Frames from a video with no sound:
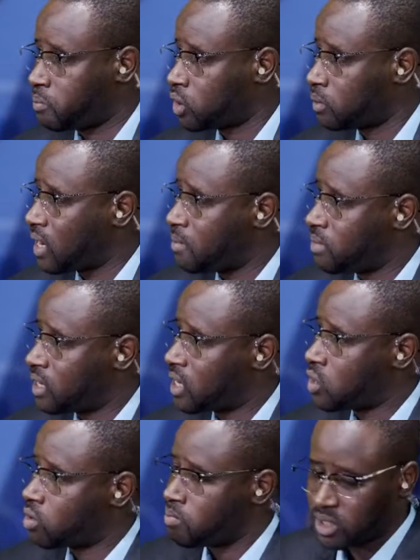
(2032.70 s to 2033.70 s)
sometimes they
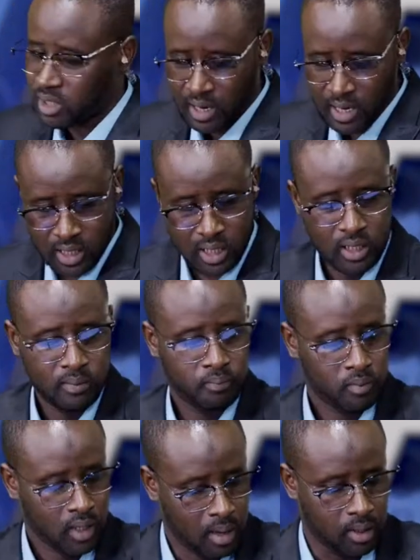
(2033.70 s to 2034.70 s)
tend to mislead.
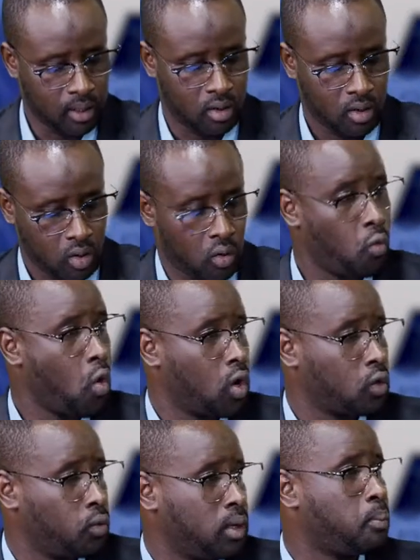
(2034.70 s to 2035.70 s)
I mean, the
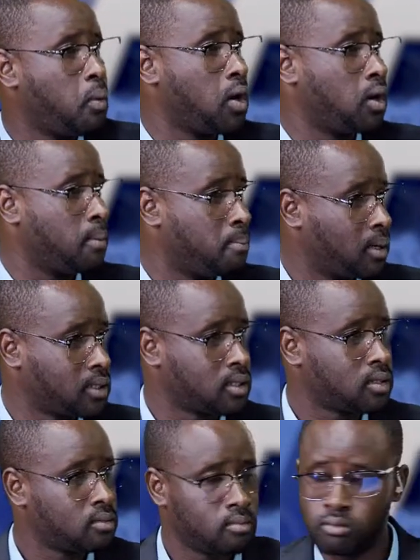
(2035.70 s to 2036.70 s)
world with poor
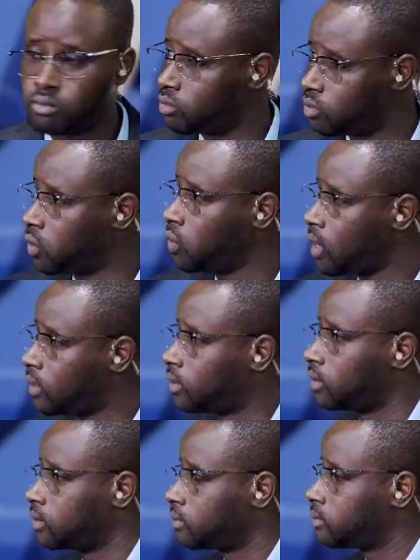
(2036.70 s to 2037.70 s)
numbers. Do you
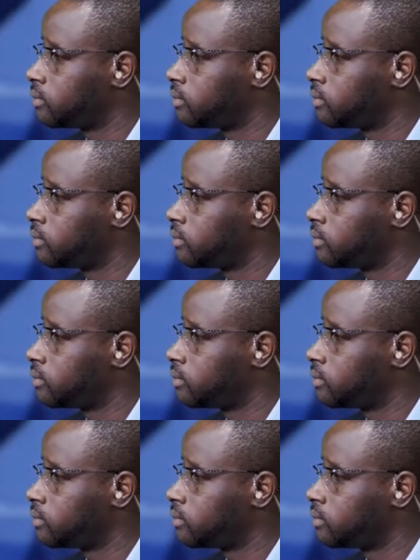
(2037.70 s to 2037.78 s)
agree?